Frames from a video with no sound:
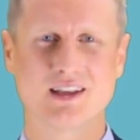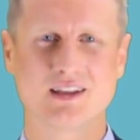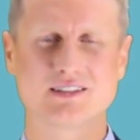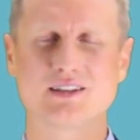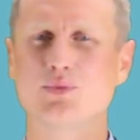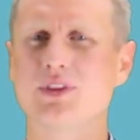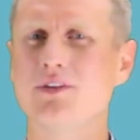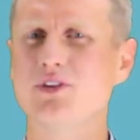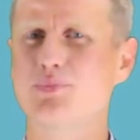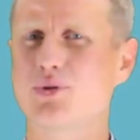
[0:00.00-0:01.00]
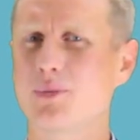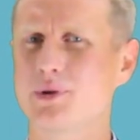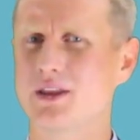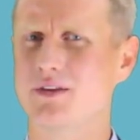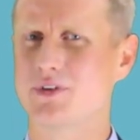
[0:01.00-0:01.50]
See, with every
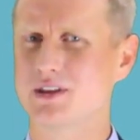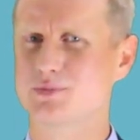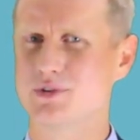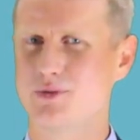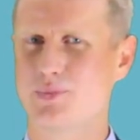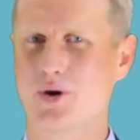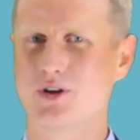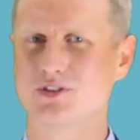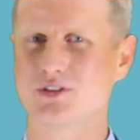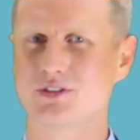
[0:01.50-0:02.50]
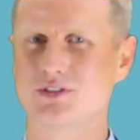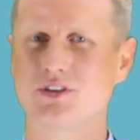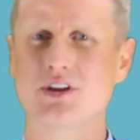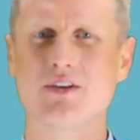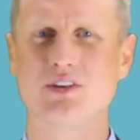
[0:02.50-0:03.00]
property investment you purchase, you're
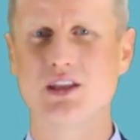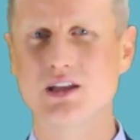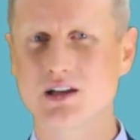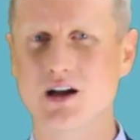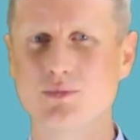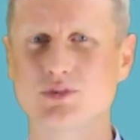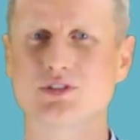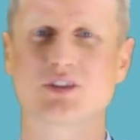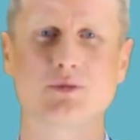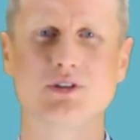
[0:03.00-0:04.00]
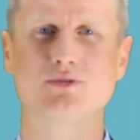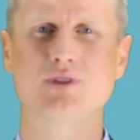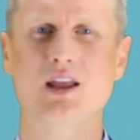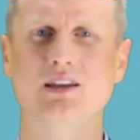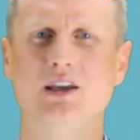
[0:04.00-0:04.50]
going to have an income, which is going to be your
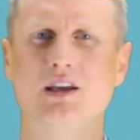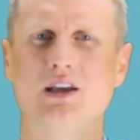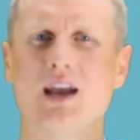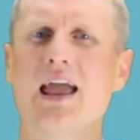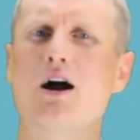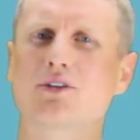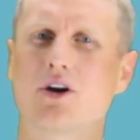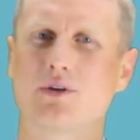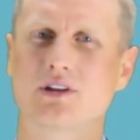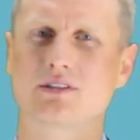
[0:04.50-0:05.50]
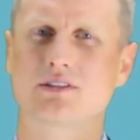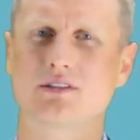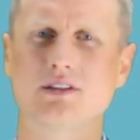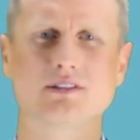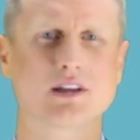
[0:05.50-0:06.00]
rent, and outgoings.
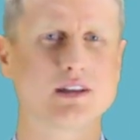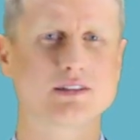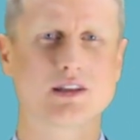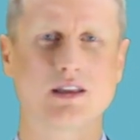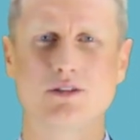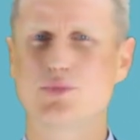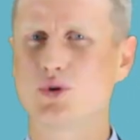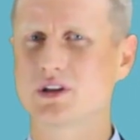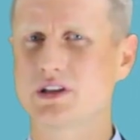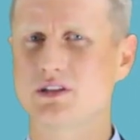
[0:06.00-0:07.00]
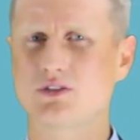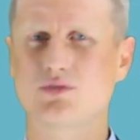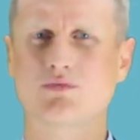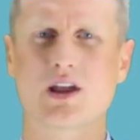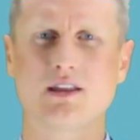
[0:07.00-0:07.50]
Things like, let's say, your
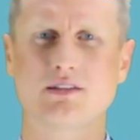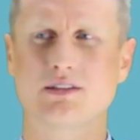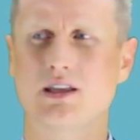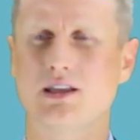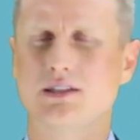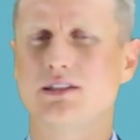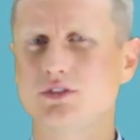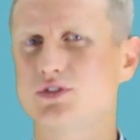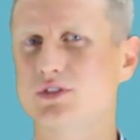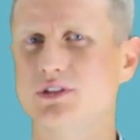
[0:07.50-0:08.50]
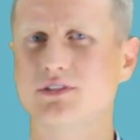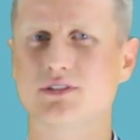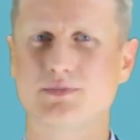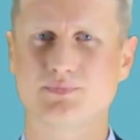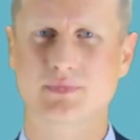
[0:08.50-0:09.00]
mortgage, rates, and
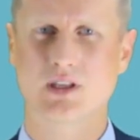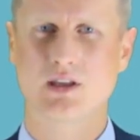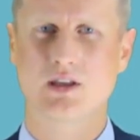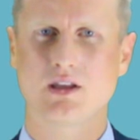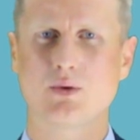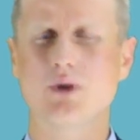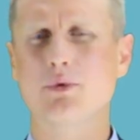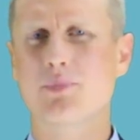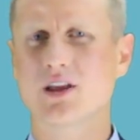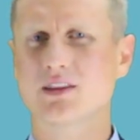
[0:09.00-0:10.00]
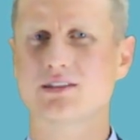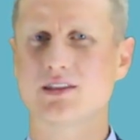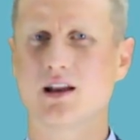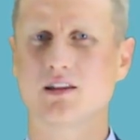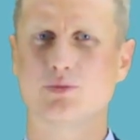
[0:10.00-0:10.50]
insurance. But why don't we break this
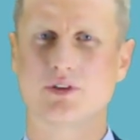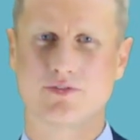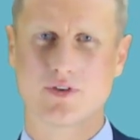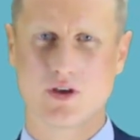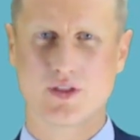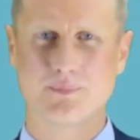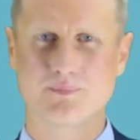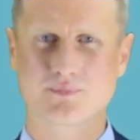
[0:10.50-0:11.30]
down a little bit further?